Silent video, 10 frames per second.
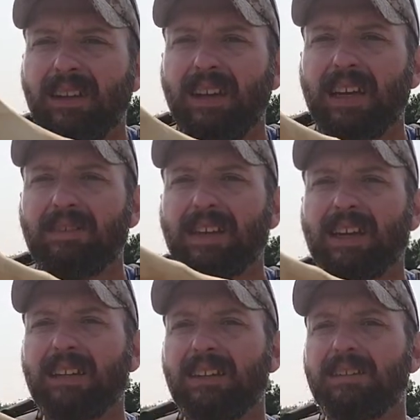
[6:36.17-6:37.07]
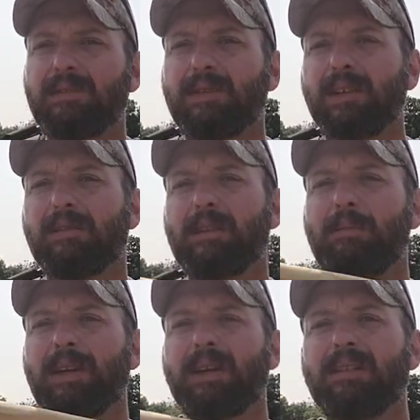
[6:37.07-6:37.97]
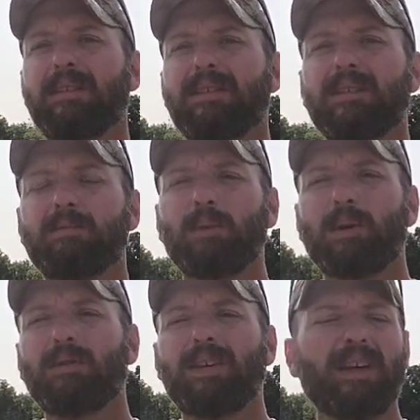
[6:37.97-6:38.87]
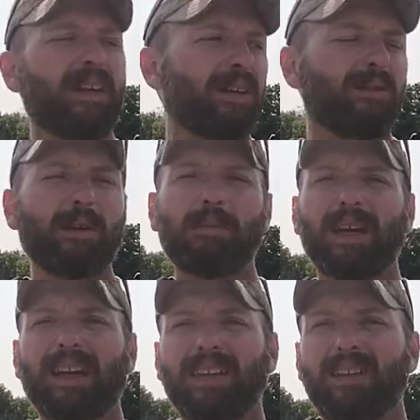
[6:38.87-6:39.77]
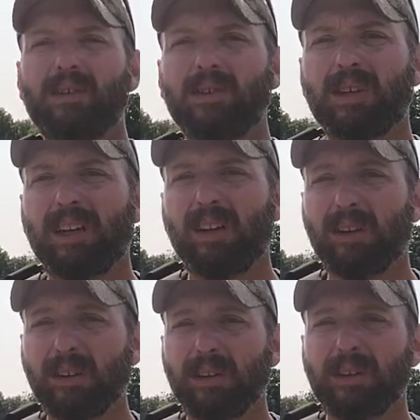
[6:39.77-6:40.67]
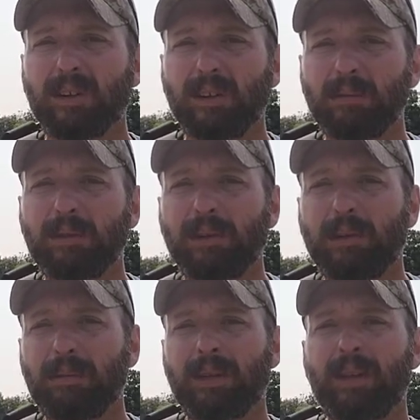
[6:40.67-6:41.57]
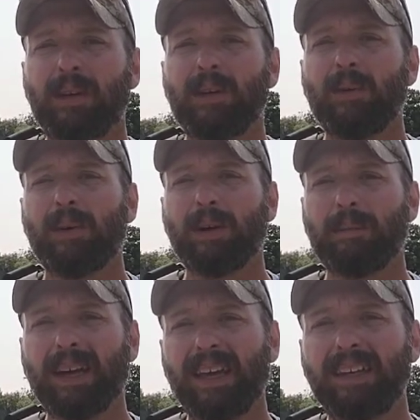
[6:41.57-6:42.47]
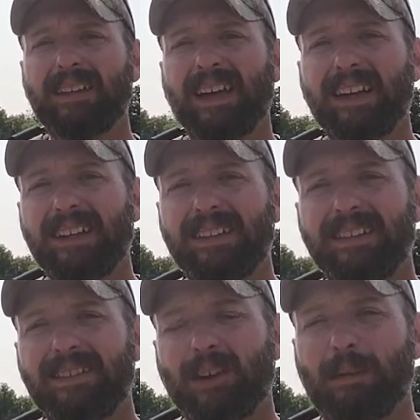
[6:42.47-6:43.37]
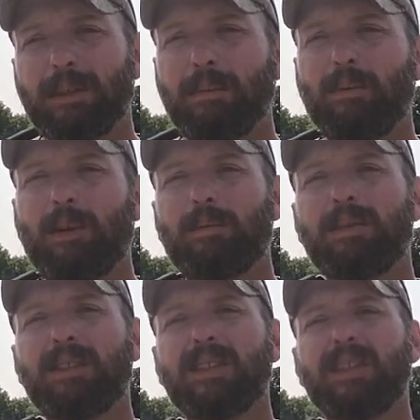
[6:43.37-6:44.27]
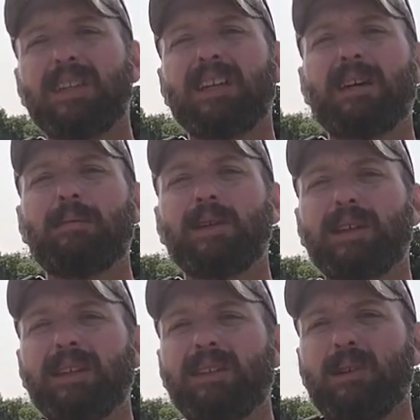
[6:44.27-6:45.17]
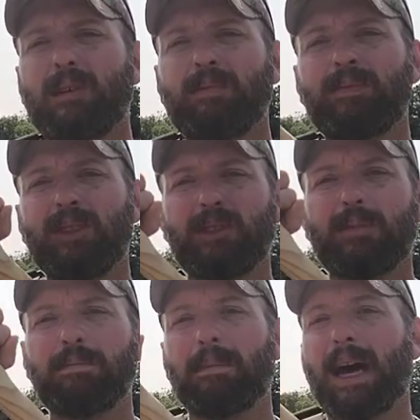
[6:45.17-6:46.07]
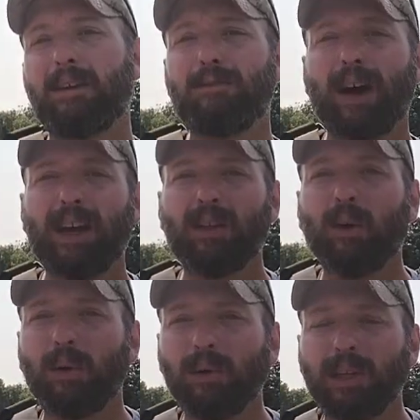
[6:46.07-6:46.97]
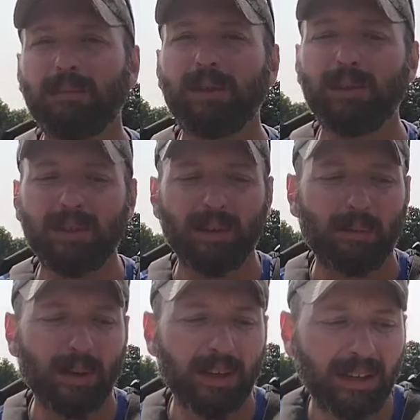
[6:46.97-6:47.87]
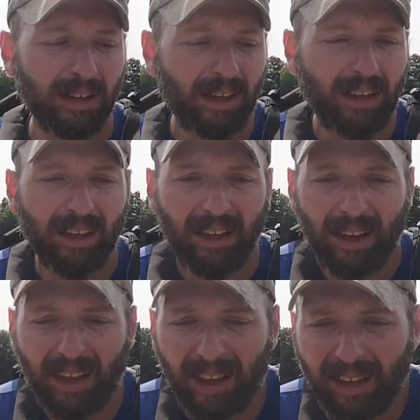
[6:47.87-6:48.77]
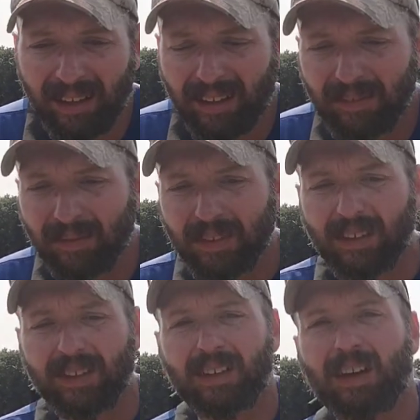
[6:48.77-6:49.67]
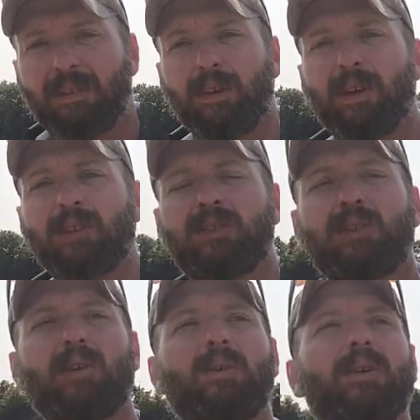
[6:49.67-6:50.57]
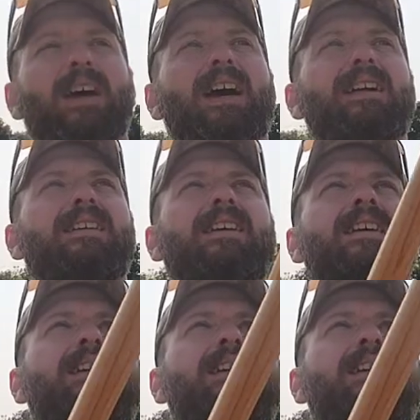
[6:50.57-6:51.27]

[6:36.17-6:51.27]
and I've got a little different grip here. This is more of a grip I like to use on a longer term trip where my hand kind of cramps up in one position and I'm looking to just modify the hold I'm doing somewhat. And I've also got